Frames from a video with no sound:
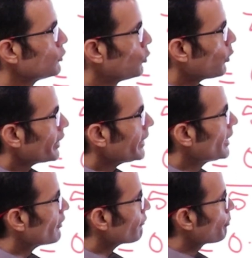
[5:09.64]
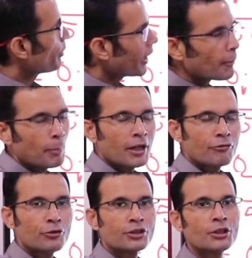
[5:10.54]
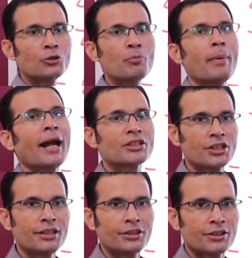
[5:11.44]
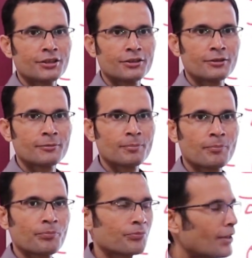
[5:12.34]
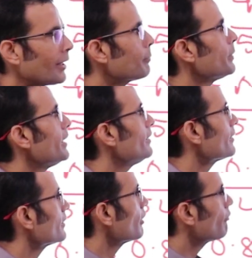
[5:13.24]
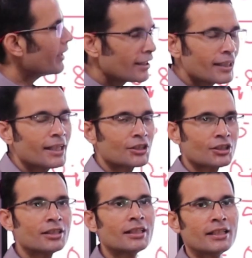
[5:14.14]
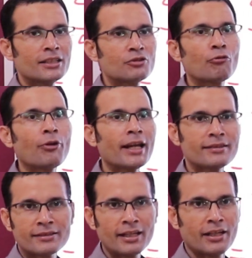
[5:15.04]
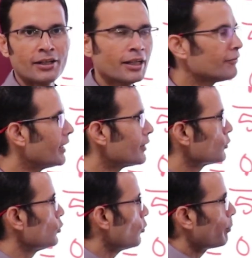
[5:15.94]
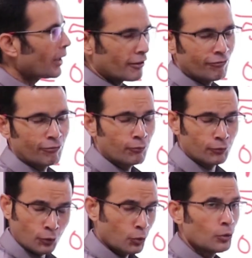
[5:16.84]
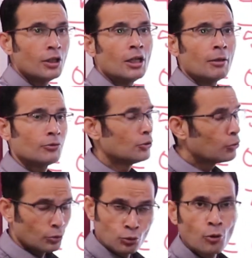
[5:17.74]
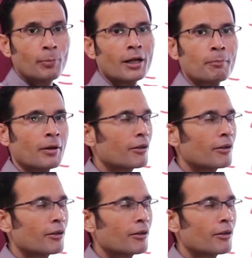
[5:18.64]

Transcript: is no enough blood perfusion to match it. That means the ventilation is wasted. If there is no blood flow, no blood